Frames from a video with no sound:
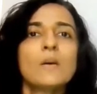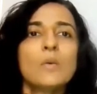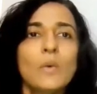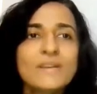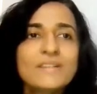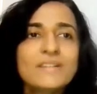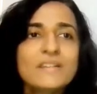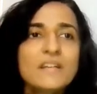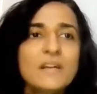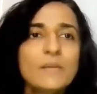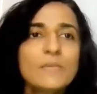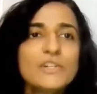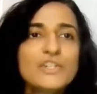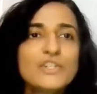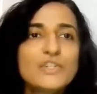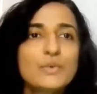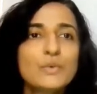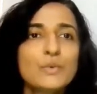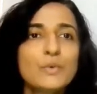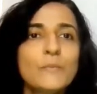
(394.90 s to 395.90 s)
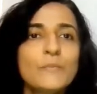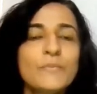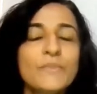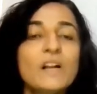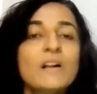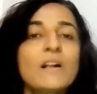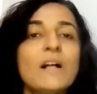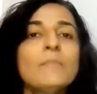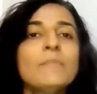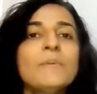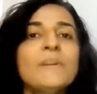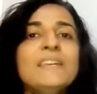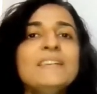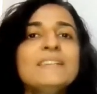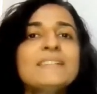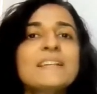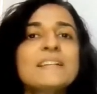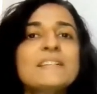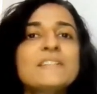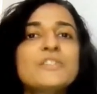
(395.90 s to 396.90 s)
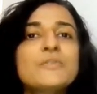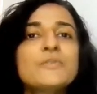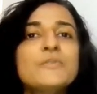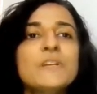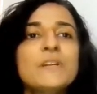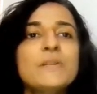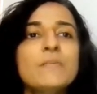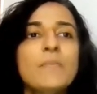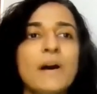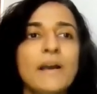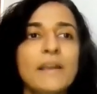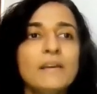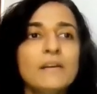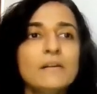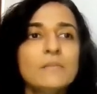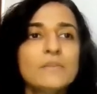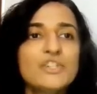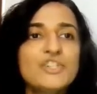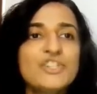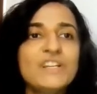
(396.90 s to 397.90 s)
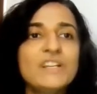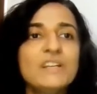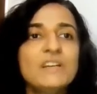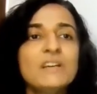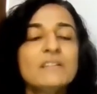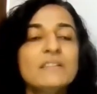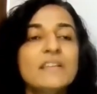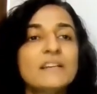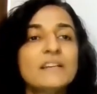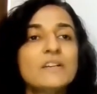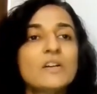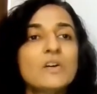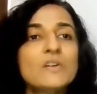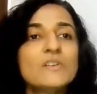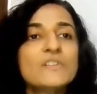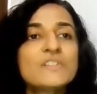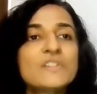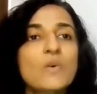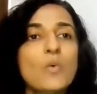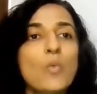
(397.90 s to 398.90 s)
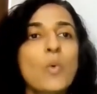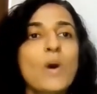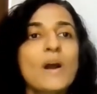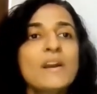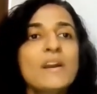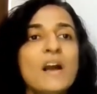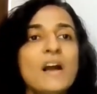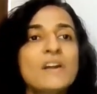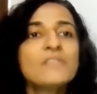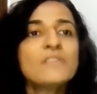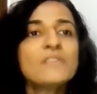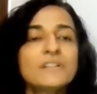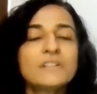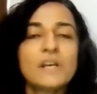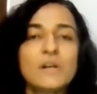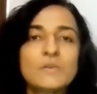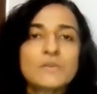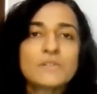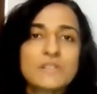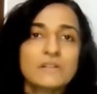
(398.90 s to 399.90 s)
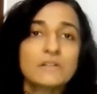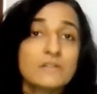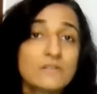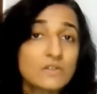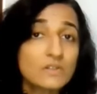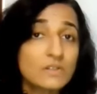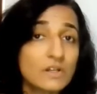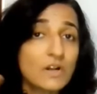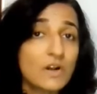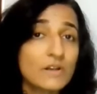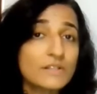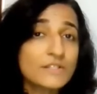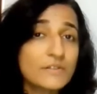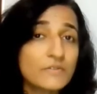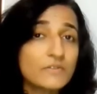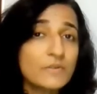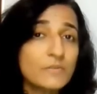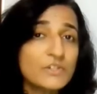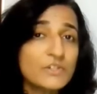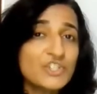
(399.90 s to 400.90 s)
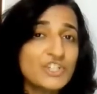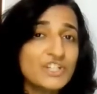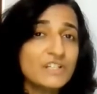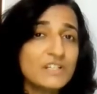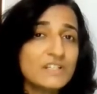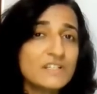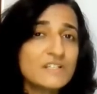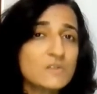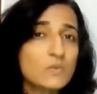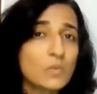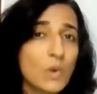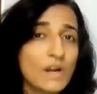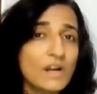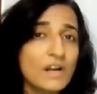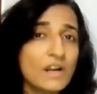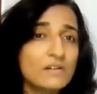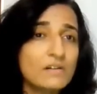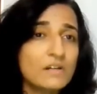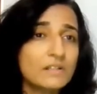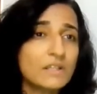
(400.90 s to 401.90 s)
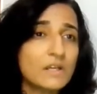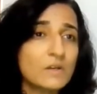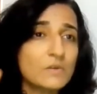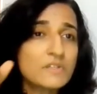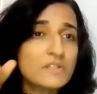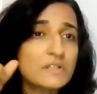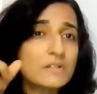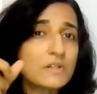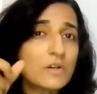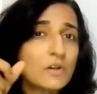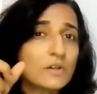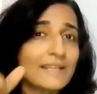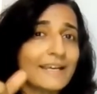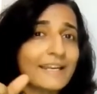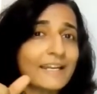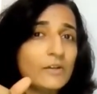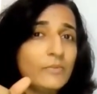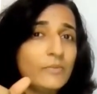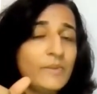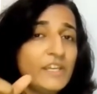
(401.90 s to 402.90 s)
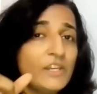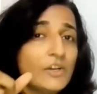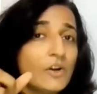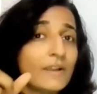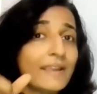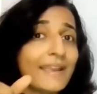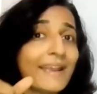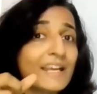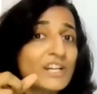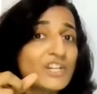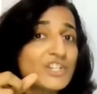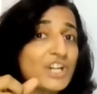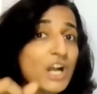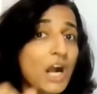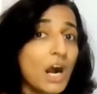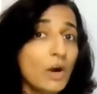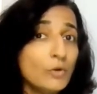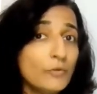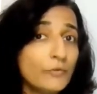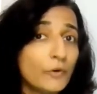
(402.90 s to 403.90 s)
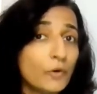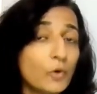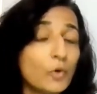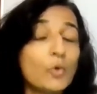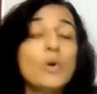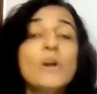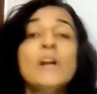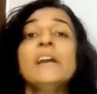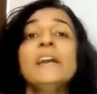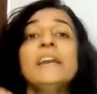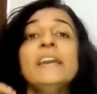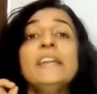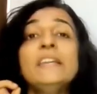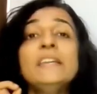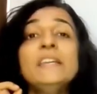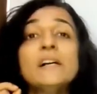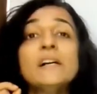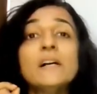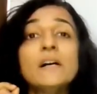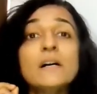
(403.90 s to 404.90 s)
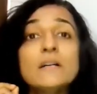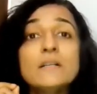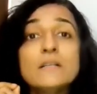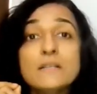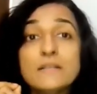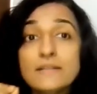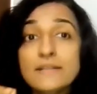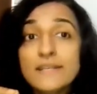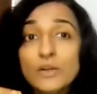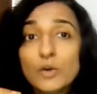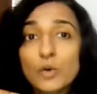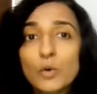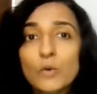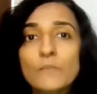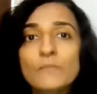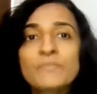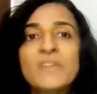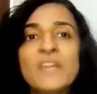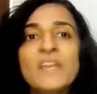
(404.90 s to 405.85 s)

Question number 2, a company is considering buying a machine that cost 100,000. So the cost of the machine is 100,000, or that will be your cash outflow in year 0.